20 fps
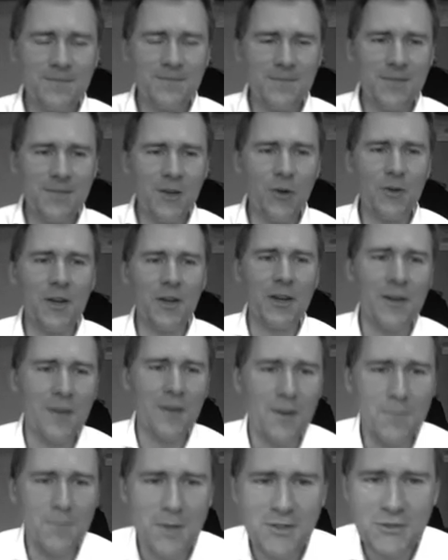Okay,
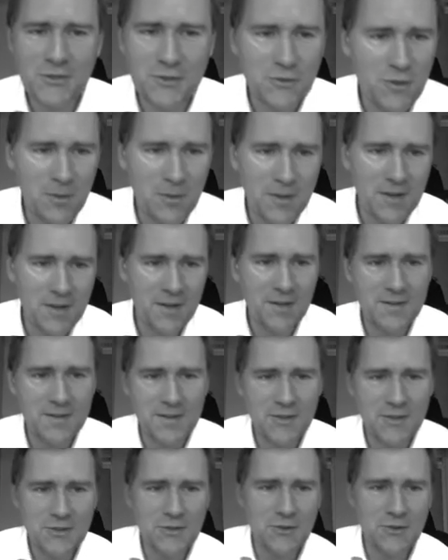I mentioned
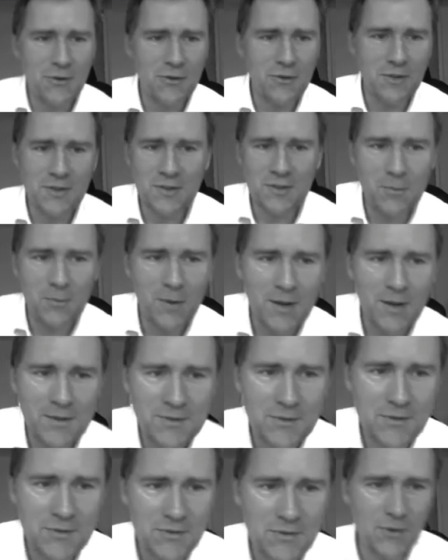grammaticalization already
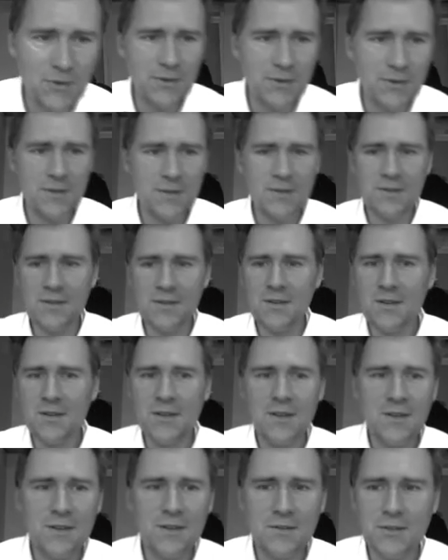twice or so in this
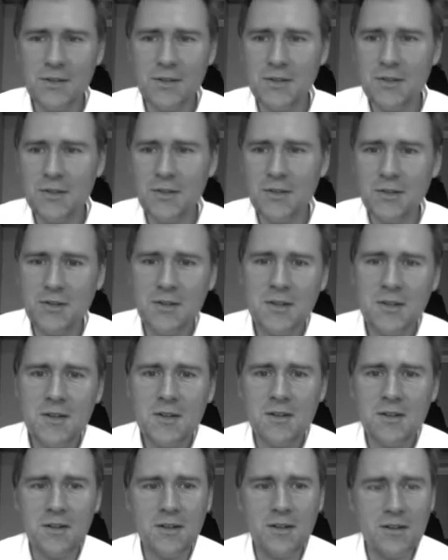video.
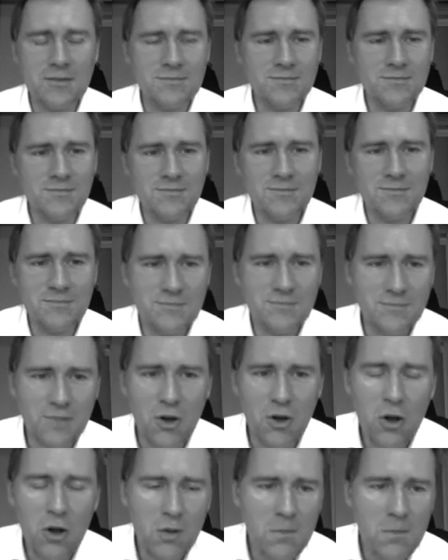The
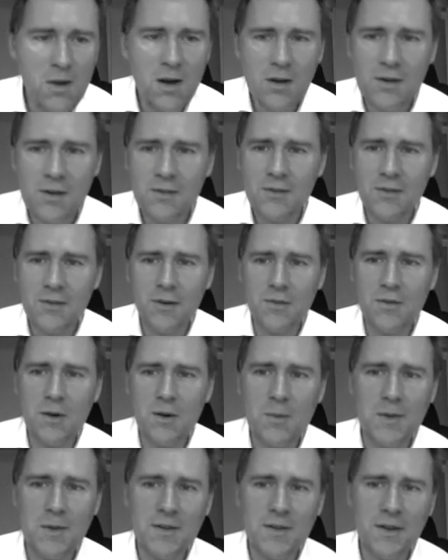hallmark of
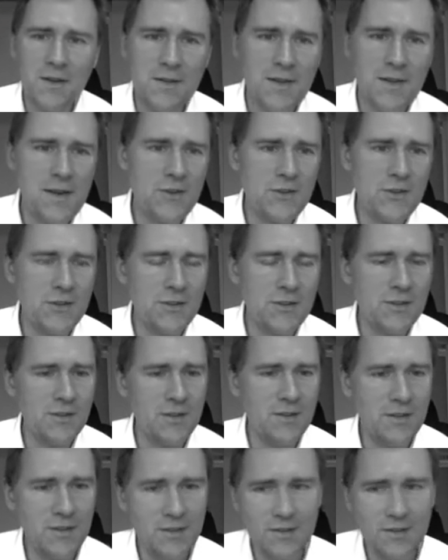grammaticalization
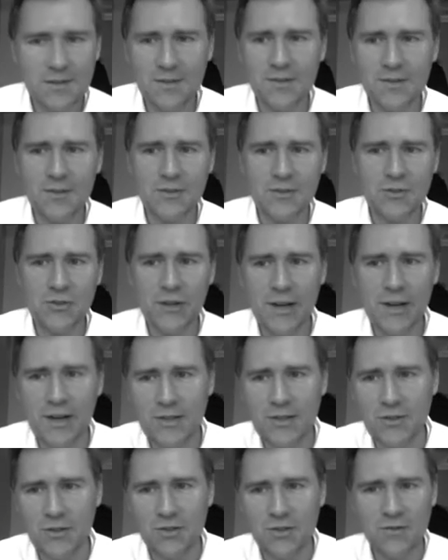is the
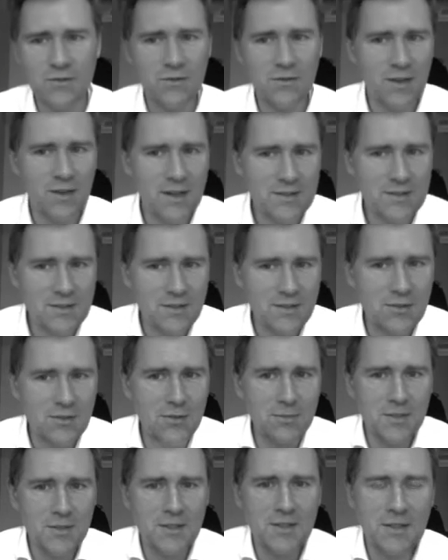change of lexical
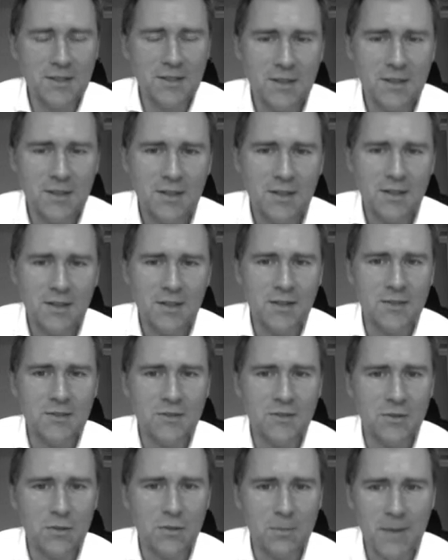meaning
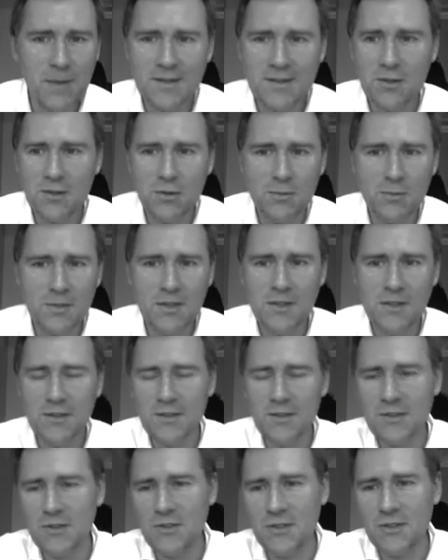into grammatical
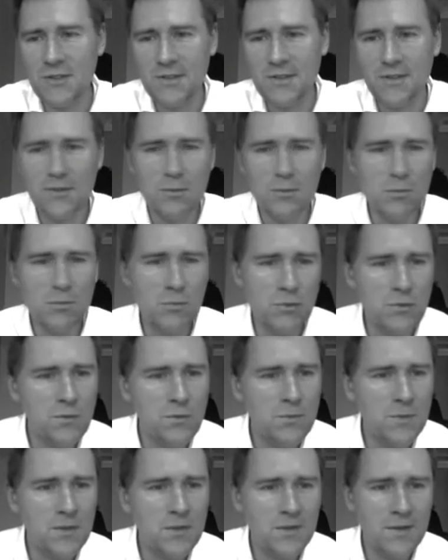meaning, such as the
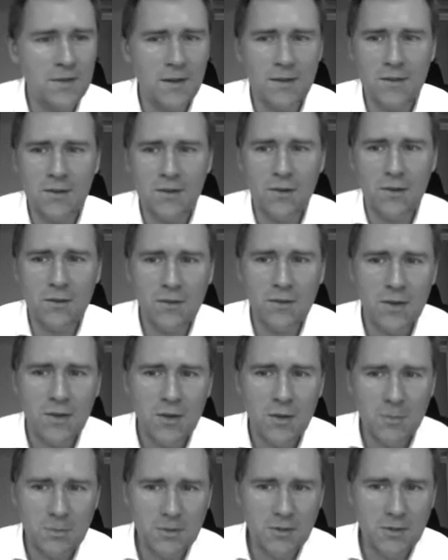movement sense of
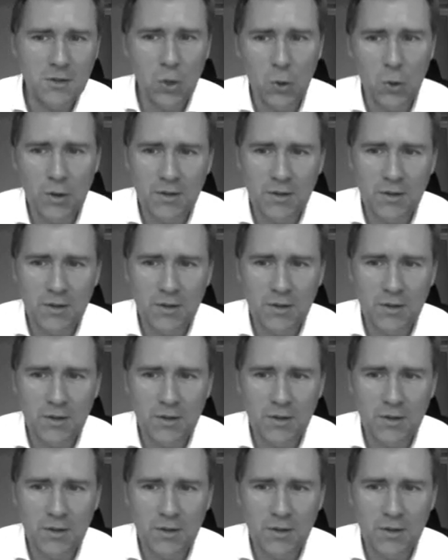be going